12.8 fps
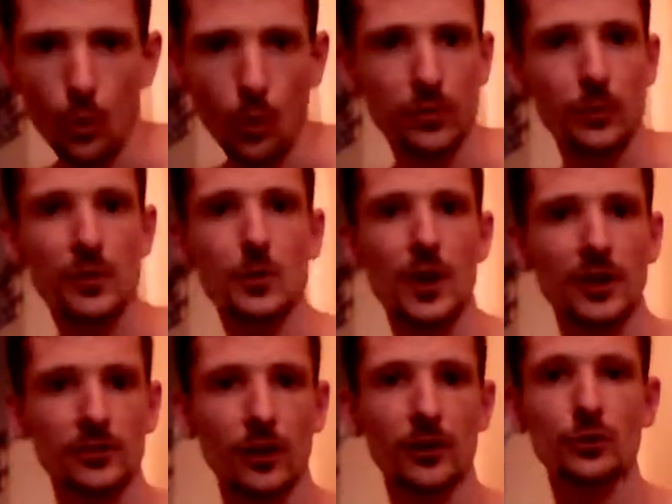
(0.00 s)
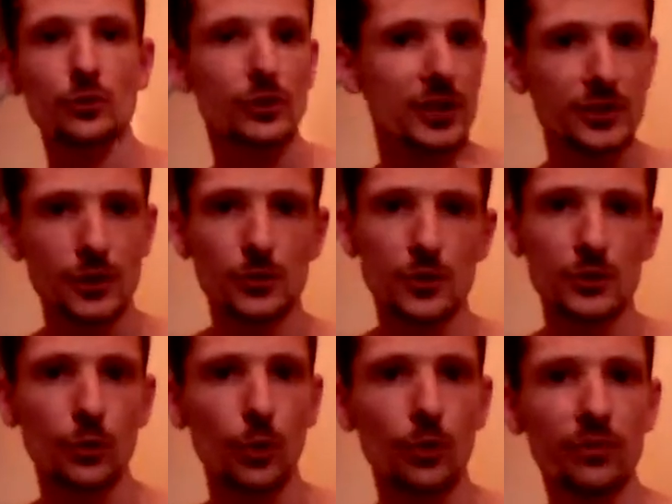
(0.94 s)
obviously when you exercise you release those
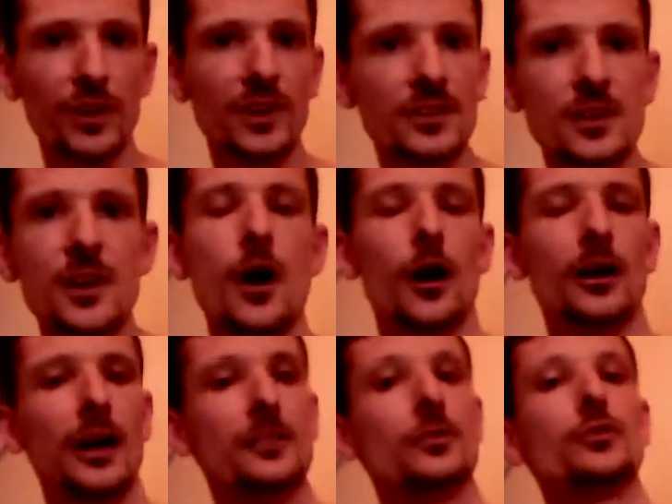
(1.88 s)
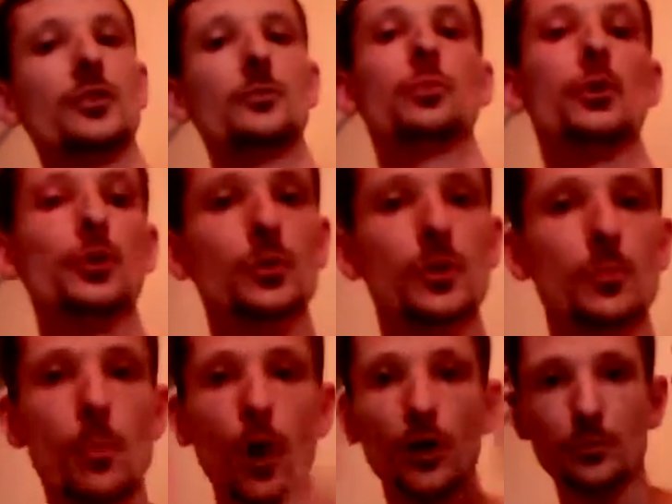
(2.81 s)
endorphins, okay, so it's going to put you in a
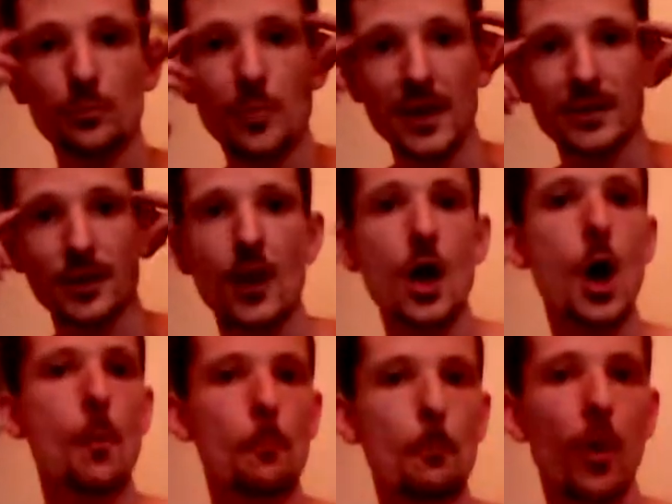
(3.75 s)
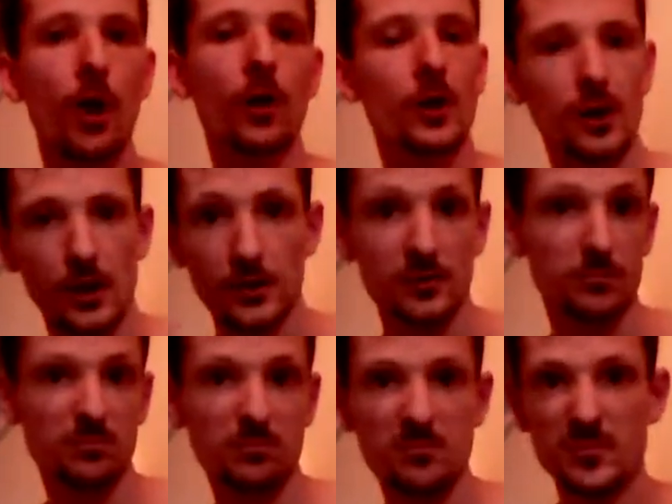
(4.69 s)
much better uh,
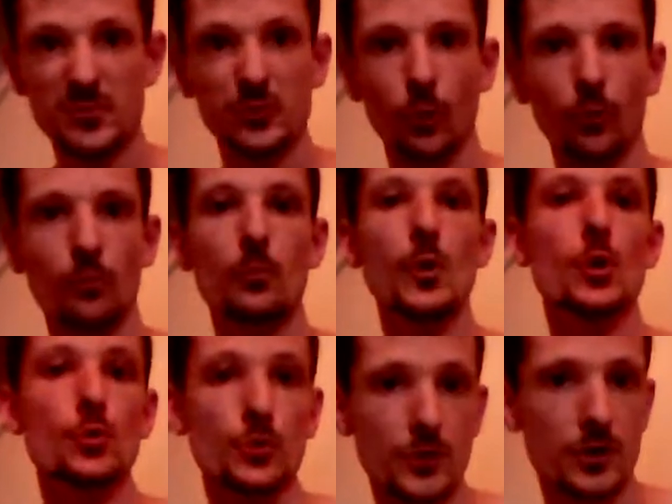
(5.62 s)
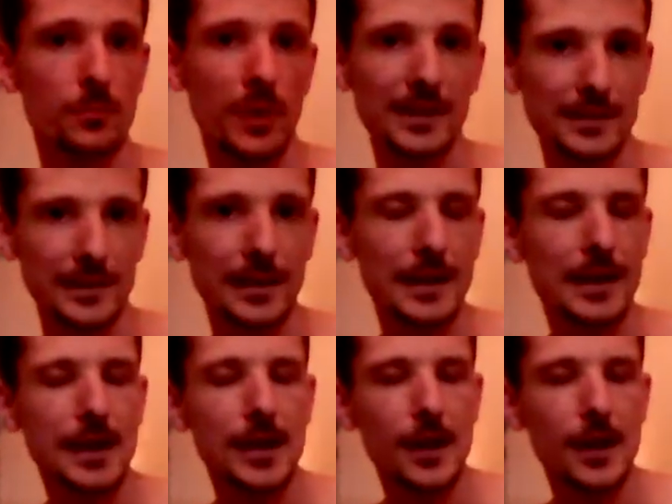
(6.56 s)
sort of mood basically.